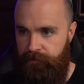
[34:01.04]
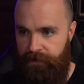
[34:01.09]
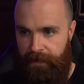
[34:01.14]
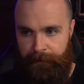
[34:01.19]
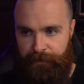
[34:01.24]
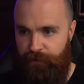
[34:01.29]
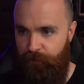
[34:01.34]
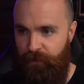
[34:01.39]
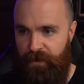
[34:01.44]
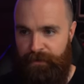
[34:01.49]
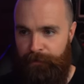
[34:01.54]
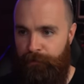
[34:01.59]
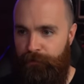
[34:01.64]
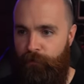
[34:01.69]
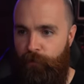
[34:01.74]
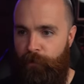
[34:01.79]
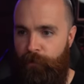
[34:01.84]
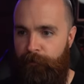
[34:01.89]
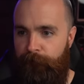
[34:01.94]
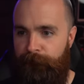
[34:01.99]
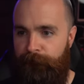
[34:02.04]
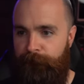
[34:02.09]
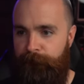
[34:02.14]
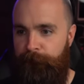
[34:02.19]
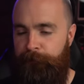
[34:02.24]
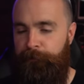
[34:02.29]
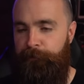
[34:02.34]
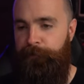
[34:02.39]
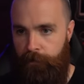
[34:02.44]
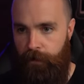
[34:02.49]
Same story as before,
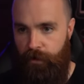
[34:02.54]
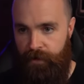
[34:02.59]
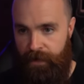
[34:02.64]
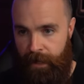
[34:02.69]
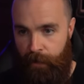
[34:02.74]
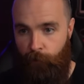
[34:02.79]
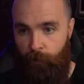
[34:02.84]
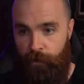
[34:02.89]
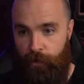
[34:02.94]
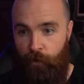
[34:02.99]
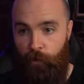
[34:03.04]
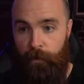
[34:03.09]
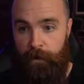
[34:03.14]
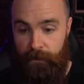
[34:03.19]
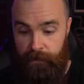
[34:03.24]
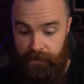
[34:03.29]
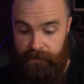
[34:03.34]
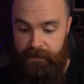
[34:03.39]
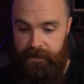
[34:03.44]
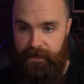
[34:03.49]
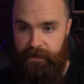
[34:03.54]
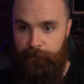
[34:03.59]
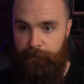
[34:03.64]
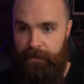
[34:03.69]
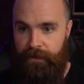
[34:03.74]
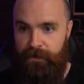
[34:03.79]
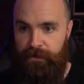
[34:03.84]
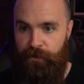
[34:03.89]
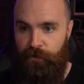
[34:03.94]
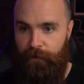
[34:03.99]
our network will indeed
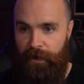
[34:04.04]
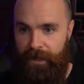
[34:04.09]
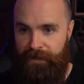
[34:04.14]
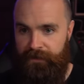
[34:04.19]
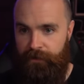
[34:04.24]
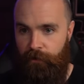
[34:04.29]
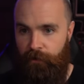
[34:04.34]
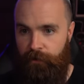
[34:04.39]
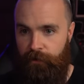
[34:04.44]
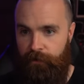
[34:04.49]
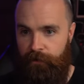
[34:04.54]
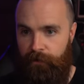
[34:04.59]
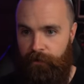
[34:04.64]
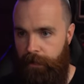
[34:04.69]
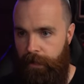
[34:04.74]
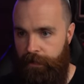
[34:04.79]
be new Asgard.